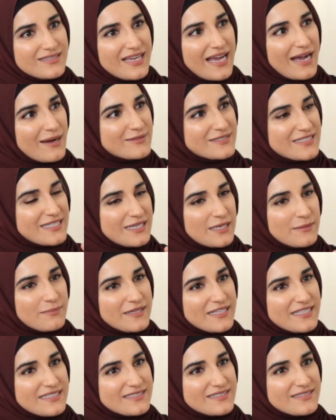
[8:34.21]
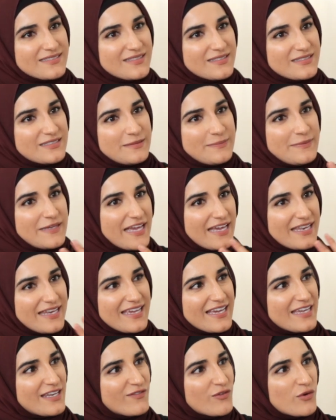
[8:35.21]
I wasn't in a place to be
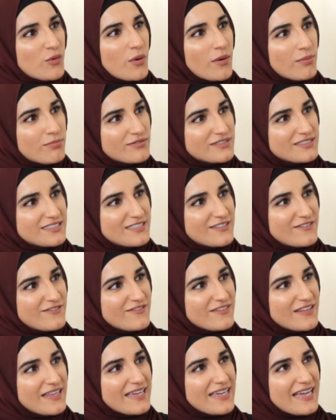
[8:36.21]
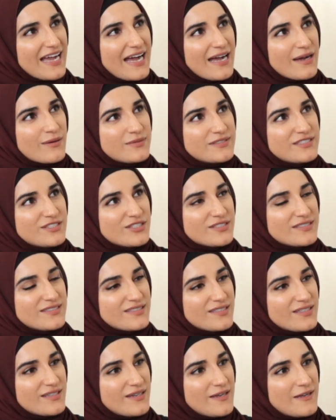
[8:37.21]
any kind of cooperative. Like, I was
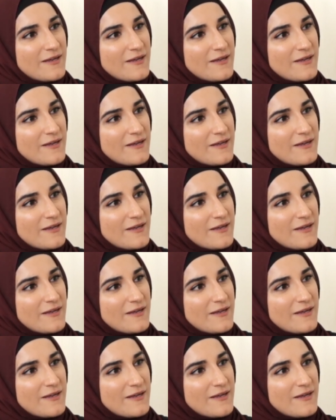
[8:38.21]
just